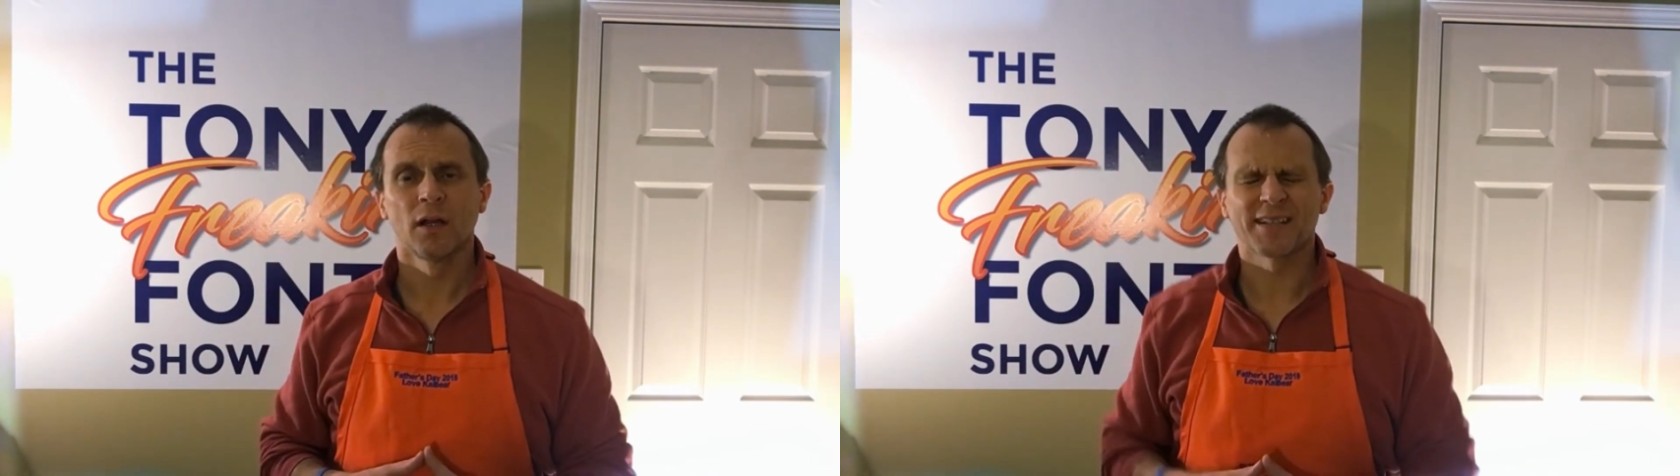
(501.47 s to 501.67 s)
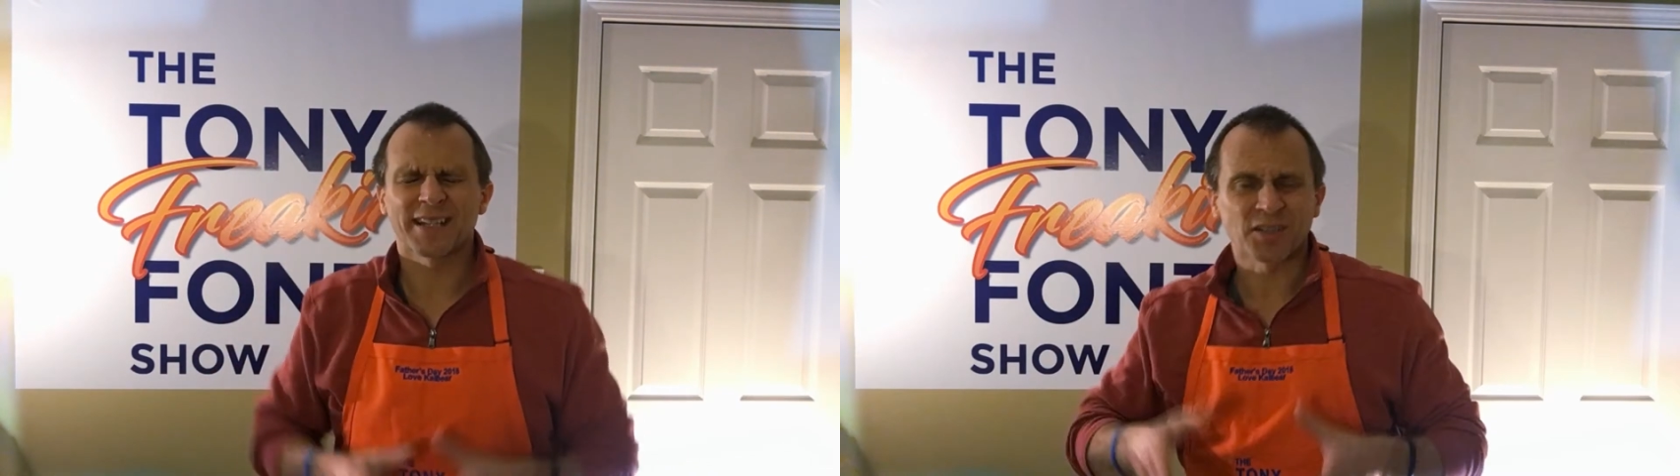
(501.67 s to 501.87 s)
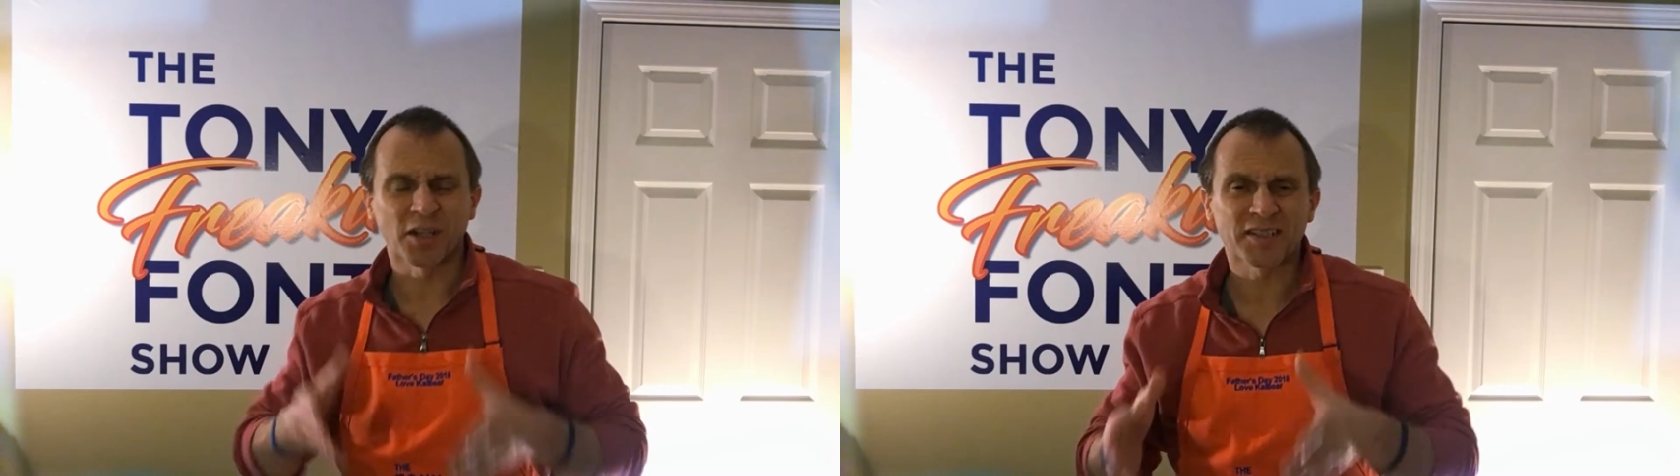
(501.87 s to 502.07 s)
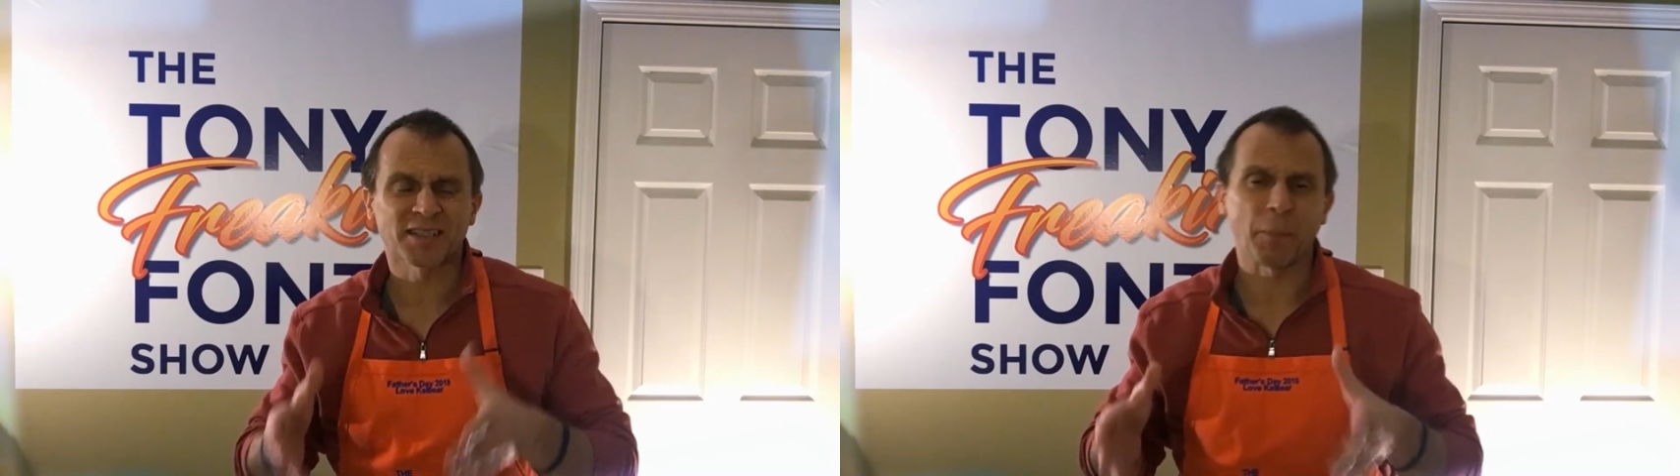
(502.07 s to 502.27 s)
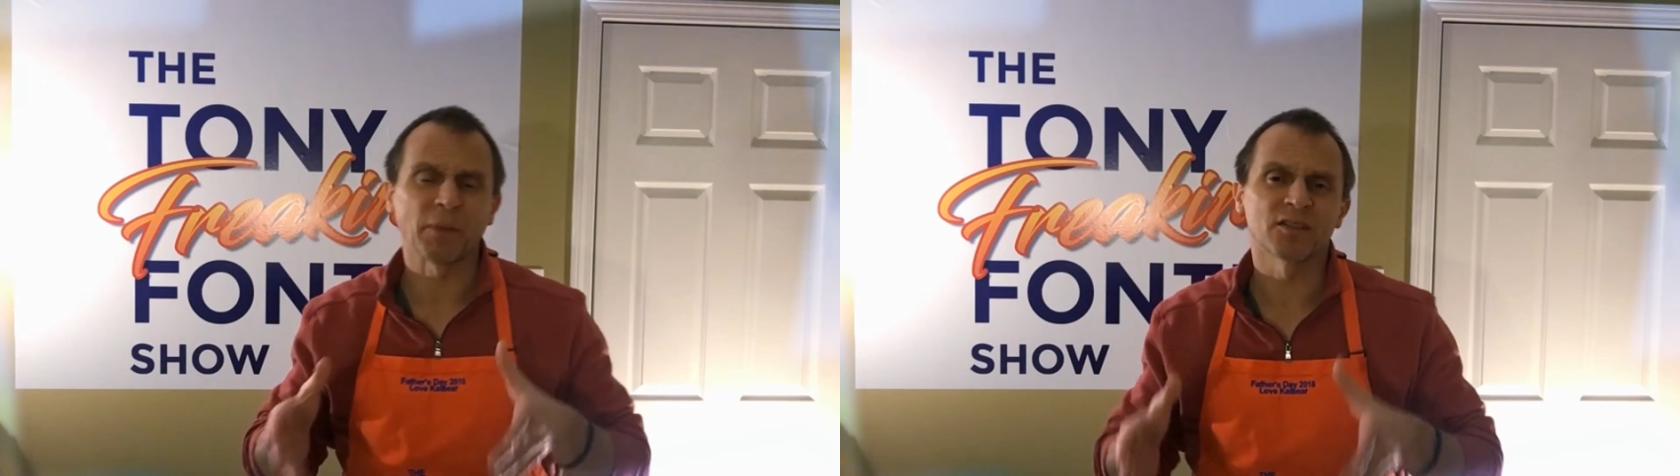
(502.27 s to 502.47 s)
as I start
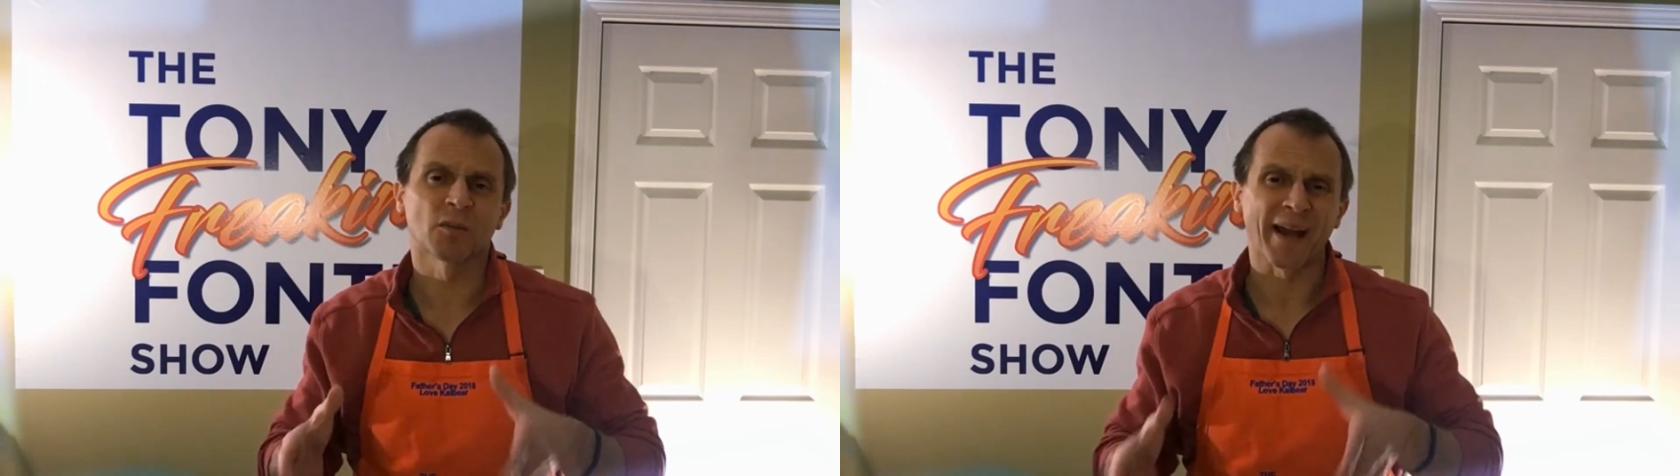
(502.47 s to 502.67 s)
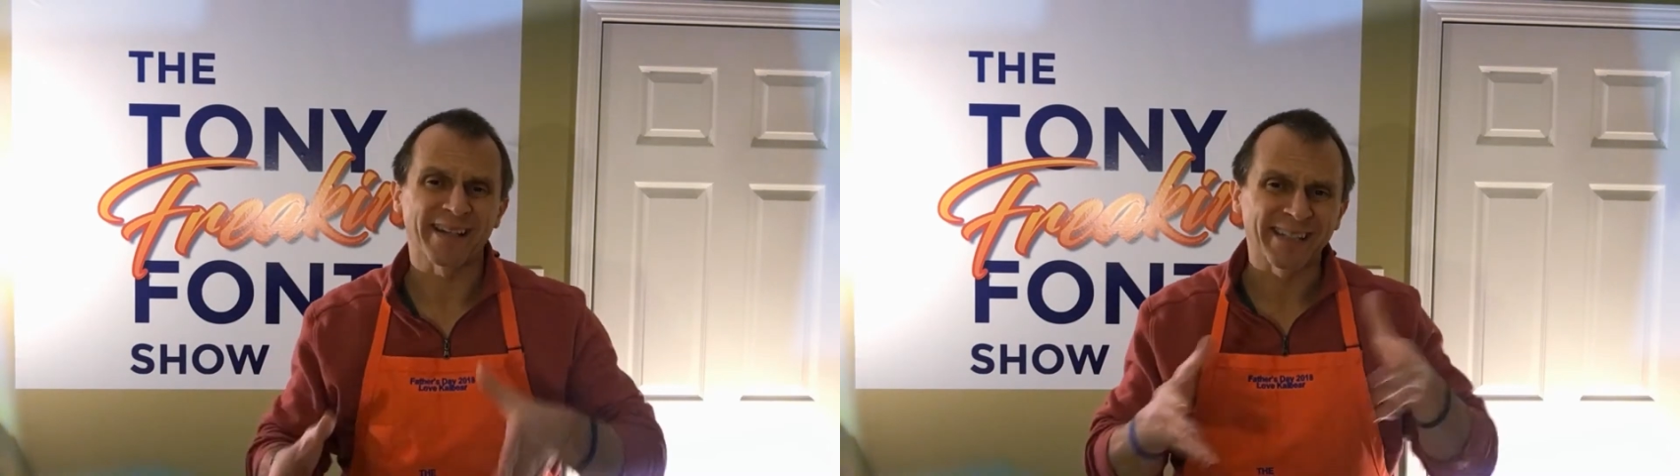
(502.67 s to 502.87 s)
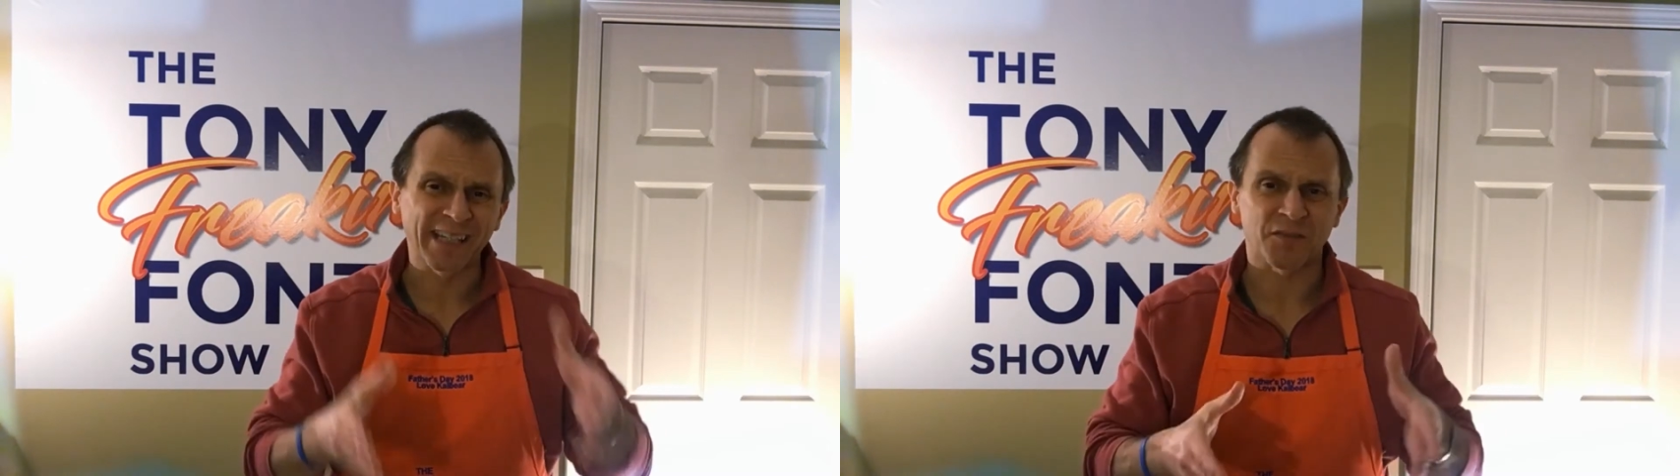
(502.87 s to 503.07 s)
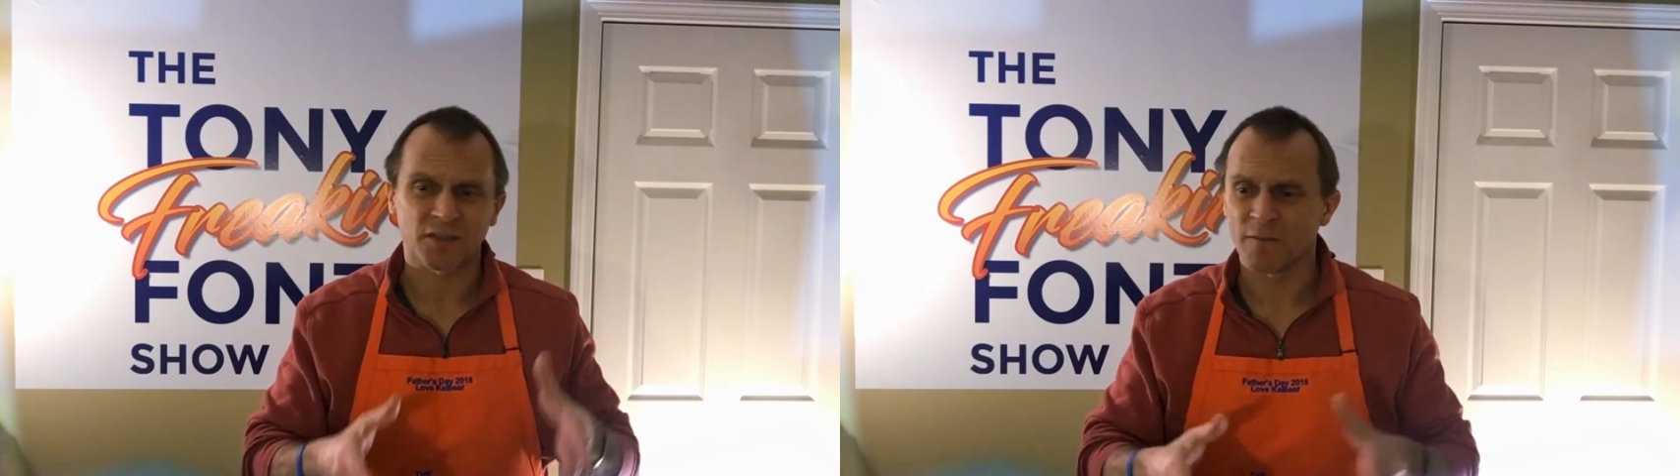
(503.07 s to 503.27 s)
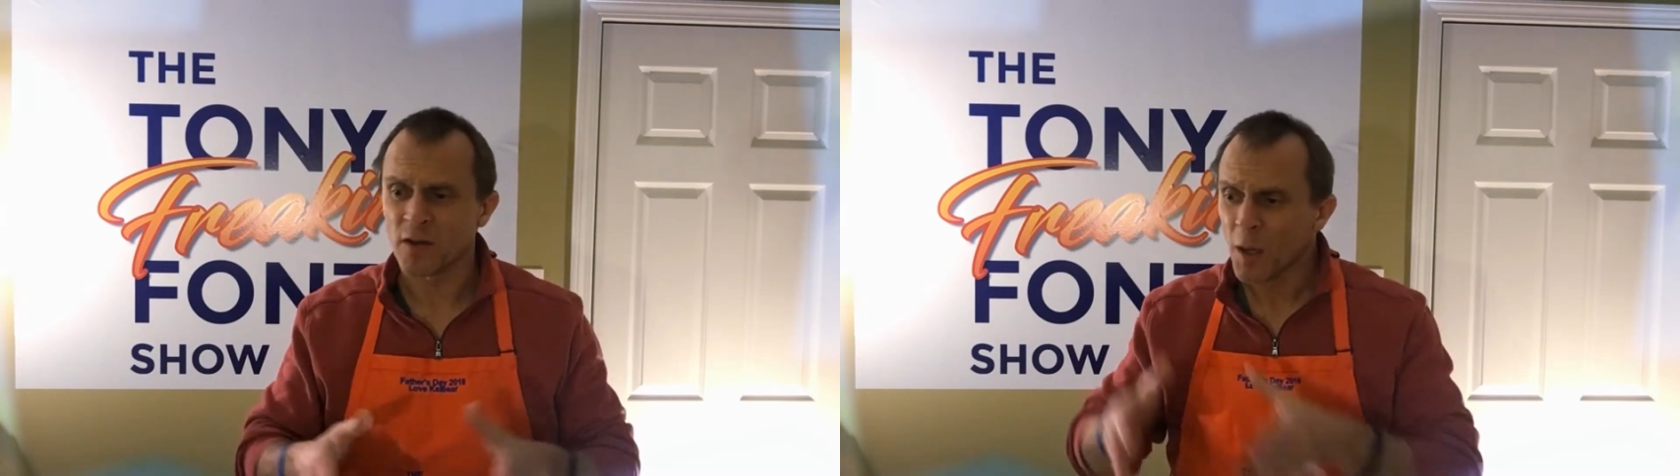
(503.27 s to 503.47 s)
stepping into my
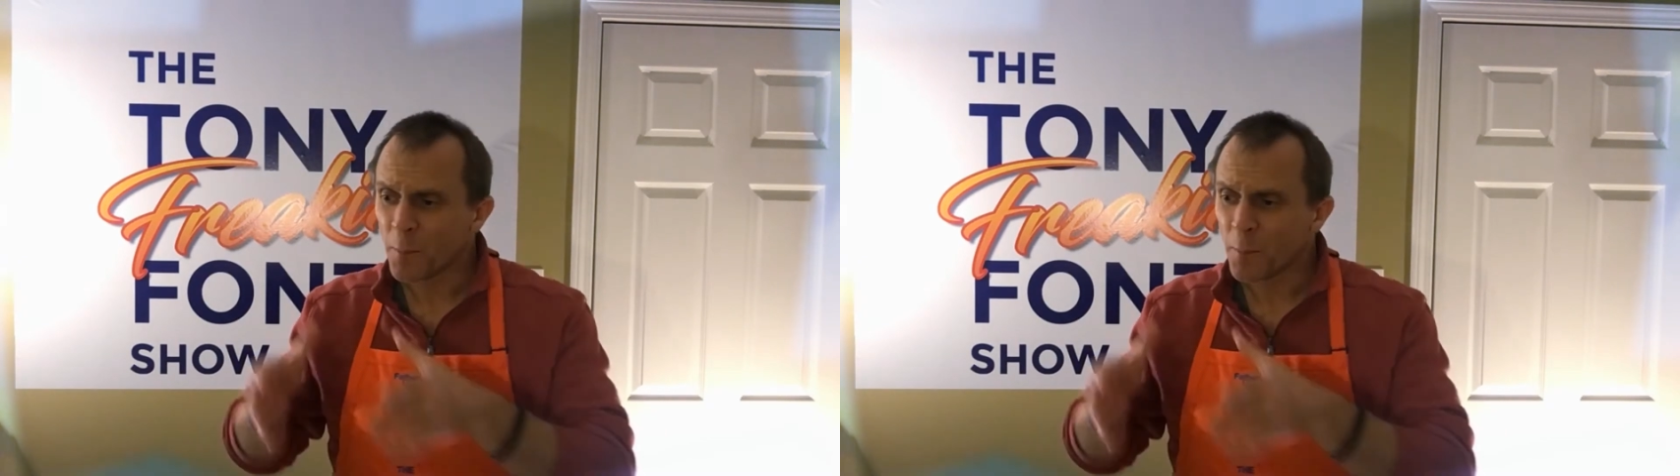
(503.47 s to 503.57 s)
gifts of